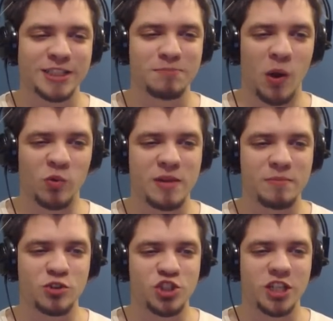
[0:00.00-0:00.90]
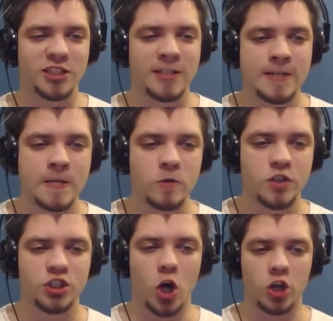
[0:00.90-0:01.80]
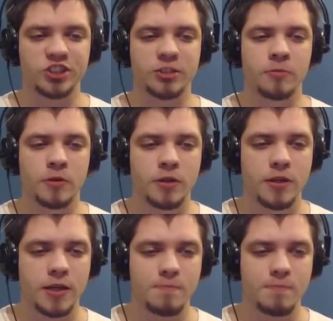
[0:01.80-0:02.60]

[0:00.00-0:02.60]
explode them to shit, which is awesome and